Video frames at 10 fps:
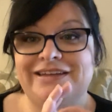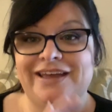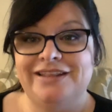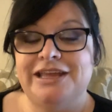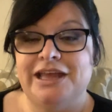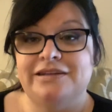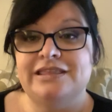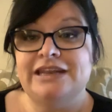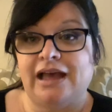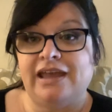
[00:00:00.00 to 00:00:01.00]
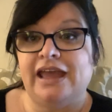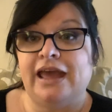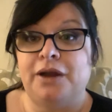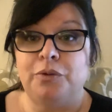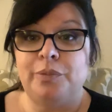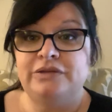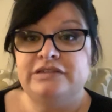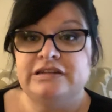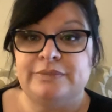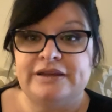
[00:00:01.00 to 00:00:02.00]
at the end of the night and I will post
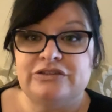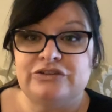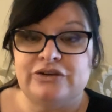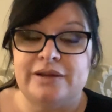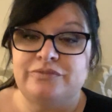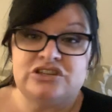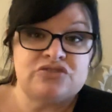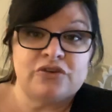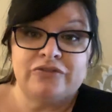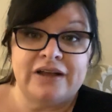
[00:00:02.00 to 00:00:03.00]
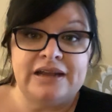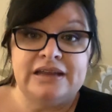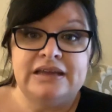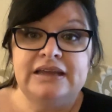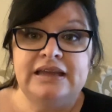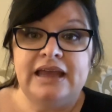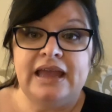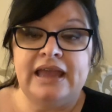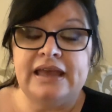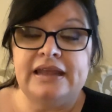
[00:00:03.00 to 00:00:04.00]
it to my Instagram just for fun.
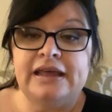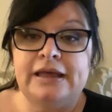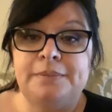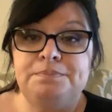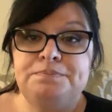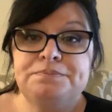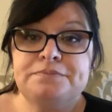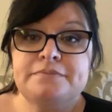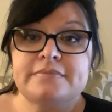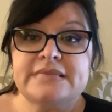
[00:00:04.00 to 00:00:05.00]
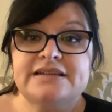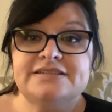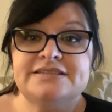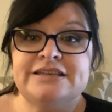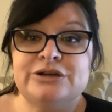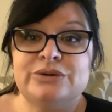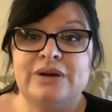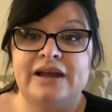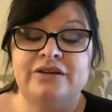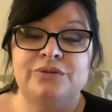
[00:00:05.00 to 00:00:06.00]
And so
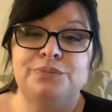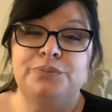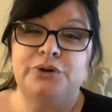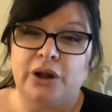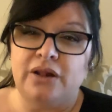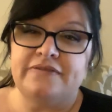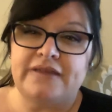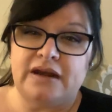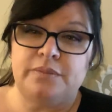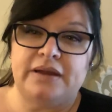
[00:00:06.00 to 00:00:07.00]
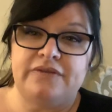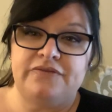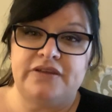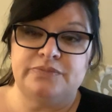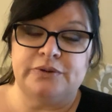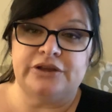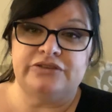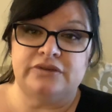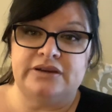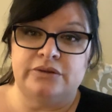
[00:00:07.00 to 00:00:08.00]
I don't put all of that on my Facebook.
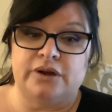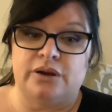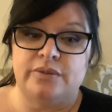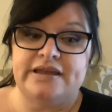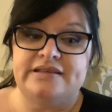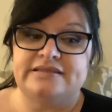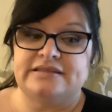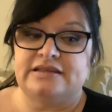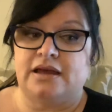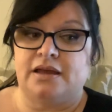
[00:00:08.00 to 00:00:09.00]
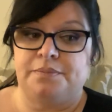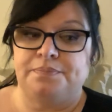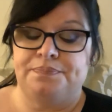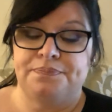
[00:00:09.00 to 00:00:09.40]
So I don't always, I'm